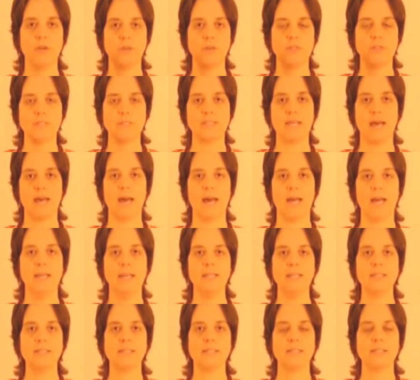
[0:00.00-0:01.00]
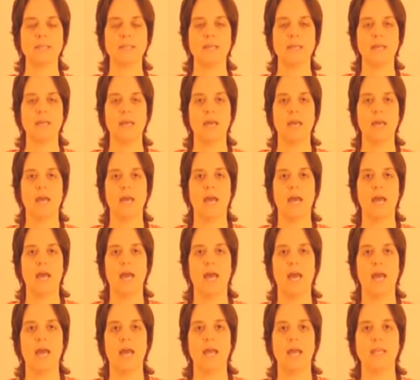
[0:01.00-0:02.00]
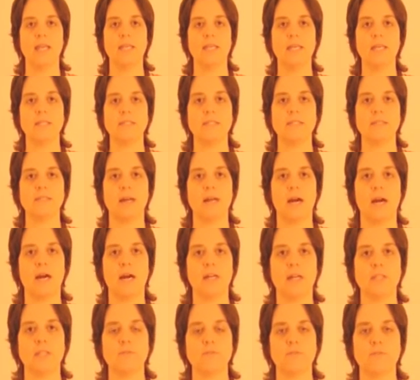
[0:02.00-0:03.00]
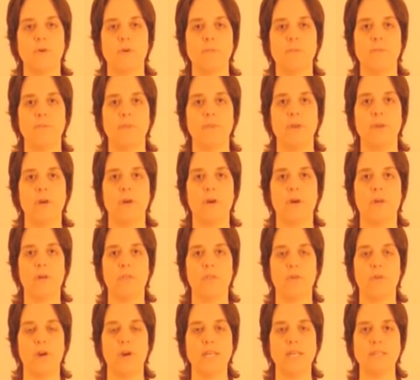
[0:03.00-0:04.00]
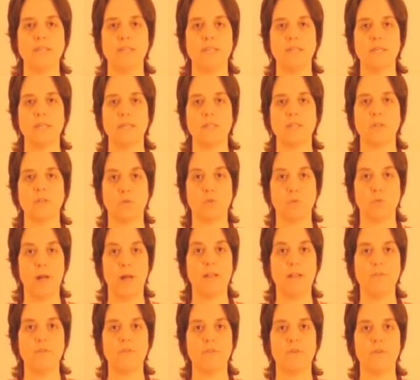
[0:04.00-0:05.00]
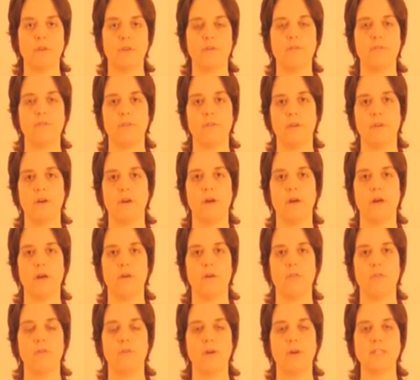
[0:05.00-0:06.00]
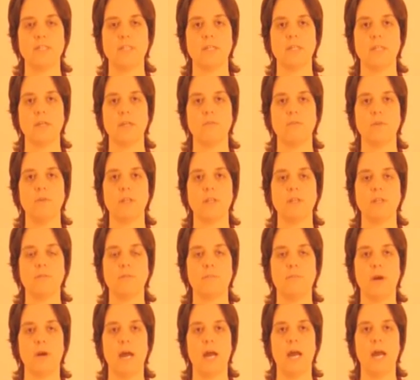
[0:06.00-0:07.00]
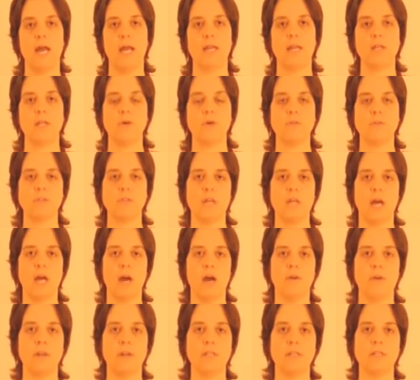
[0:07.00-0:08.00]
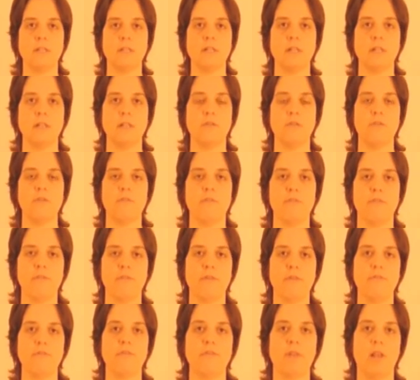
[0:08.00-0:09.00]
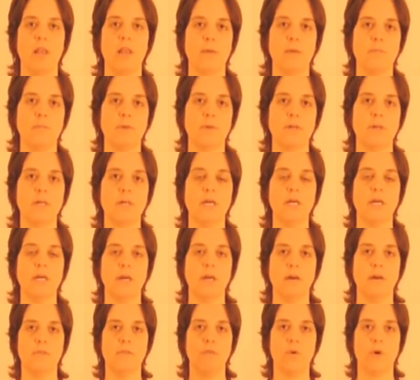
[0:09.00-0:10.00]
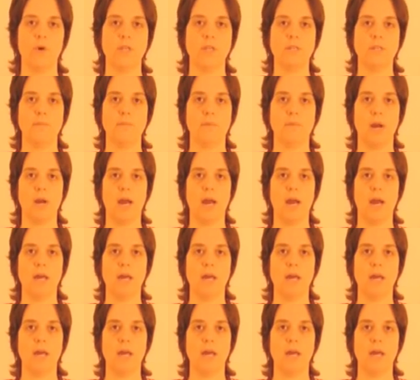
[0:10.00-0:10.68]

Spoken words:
on the sides, and it starts from the thoracic, the 12th thoracic vertebra, and goes down until the 5th lumbar vertebra.